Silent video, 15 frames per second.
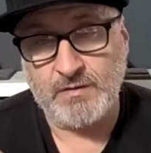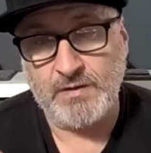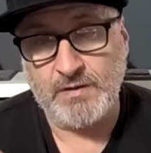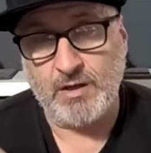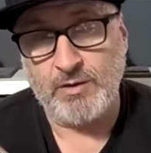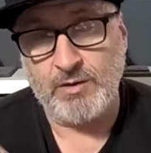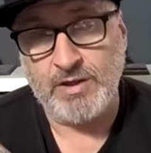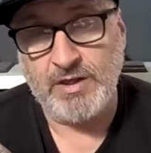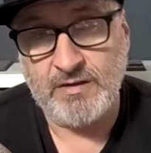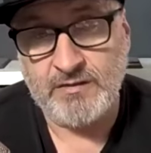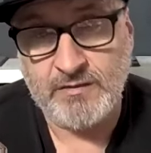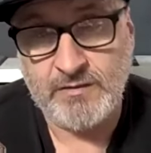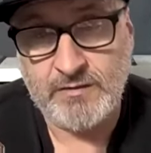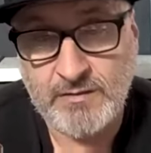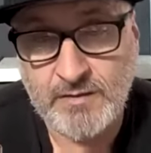
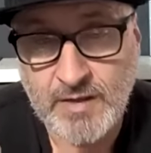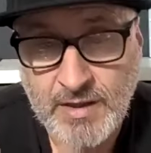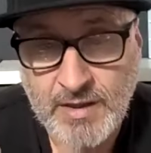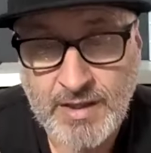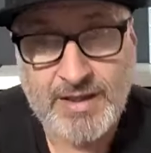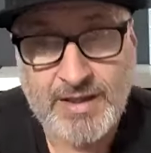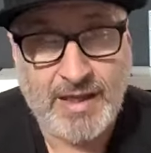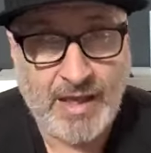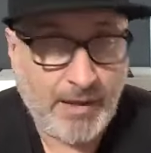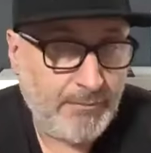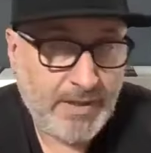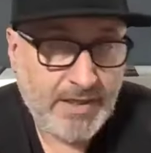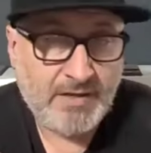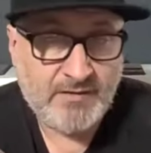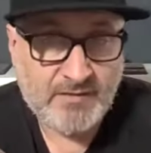It can
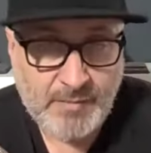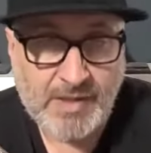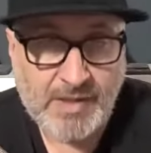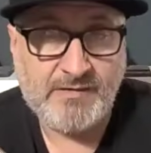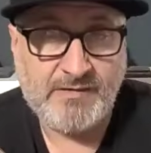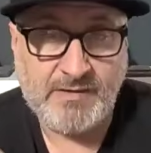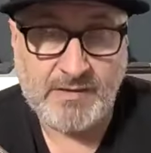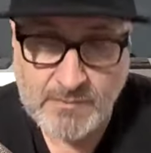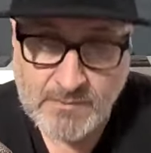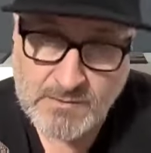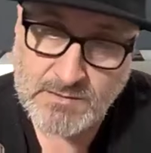be expensive,